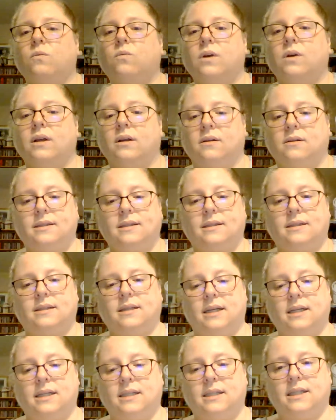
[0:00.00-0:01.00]
will
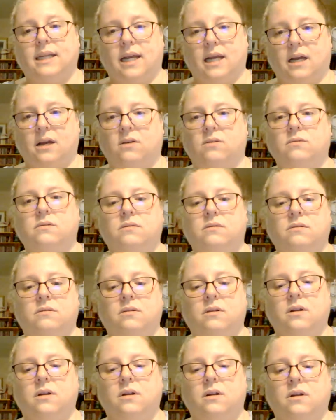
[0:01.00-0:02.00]
sit down,
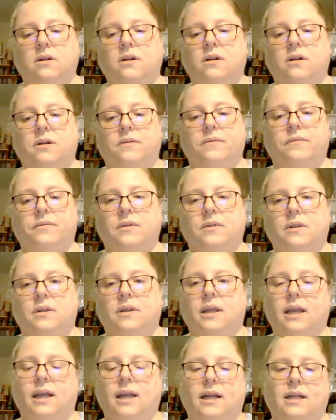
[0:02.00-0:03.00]

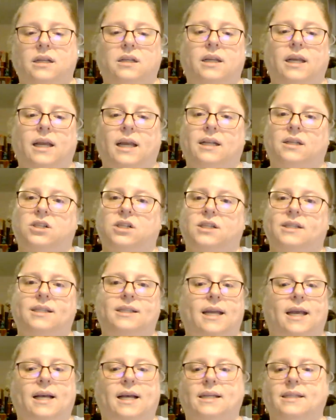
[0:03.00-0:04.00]
and it
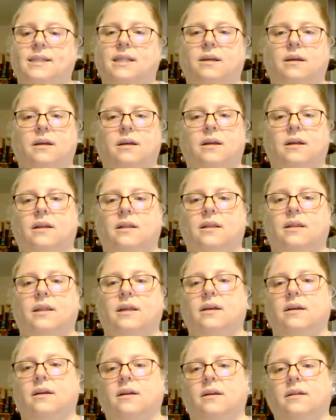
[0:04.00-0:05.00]
just has
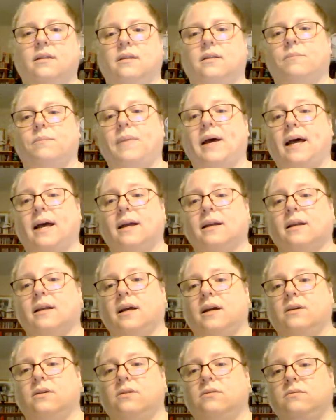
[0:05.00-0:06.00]
the back
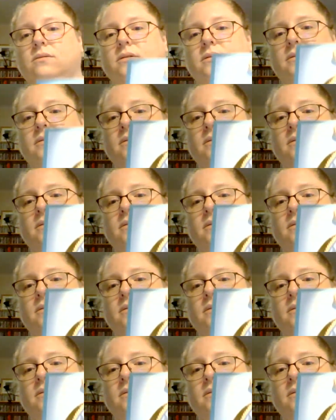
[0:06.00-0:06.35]
out